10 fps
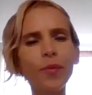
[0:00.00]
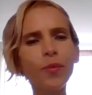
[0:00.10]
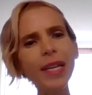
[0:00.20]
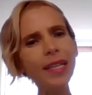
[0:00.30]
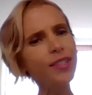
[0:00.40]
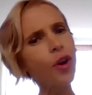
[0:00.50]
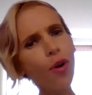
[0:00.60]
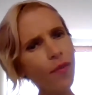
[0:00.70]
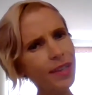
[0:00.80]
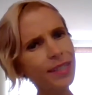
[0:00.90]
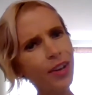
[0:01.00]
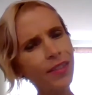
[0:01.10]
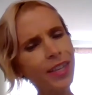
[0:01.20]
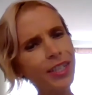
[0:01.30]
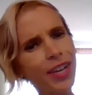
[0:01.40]
we didn't go over this
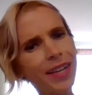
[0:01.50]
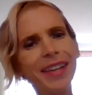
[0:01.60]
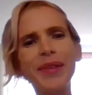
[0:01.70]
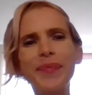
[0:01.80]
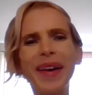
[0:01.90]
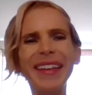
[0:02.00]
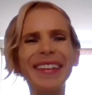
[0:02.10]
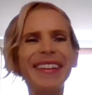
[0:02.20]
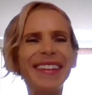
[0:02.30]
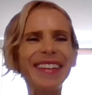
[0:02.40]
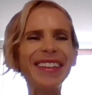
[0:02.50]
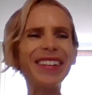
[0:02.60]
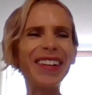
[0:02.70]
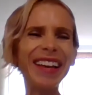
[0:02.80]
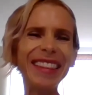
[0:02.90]
on the agenda, but,
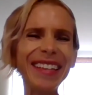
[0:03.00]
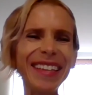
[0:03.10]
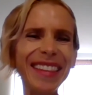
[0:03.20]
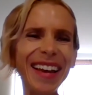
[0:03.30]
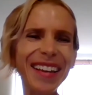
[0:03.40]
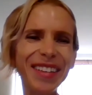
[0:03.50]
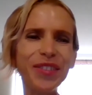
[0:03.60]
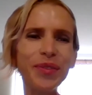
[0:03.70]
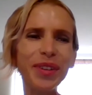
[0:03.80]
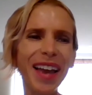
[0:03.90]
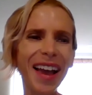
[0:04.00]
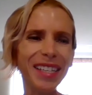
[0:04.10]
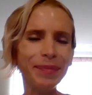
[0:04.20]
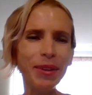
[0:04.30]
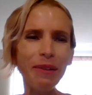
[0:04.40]
I think that if you were to
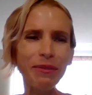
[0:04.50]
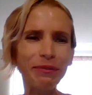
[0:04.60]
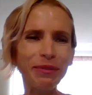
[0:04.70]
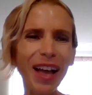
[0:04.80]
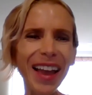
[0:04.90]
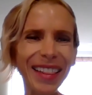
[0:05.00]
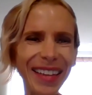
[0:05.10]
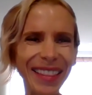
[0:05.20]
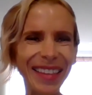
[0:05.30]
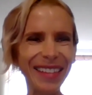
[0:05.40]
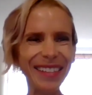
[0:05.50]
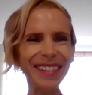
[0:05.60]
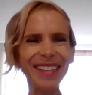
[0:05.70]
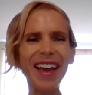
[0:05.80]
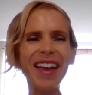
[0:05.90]
ask me off the fly like this,
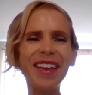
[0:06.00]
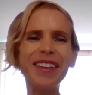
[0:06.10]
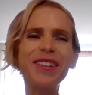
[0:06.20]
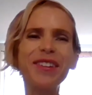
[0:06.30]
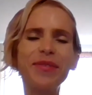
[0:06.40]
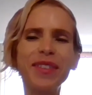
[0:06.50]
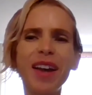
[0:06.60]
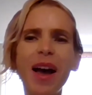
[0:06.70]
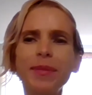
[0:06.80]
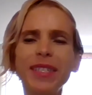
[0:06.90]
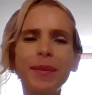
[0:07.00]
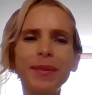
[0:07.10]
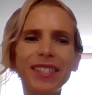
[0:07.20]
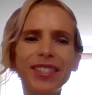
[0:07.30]
the top tips is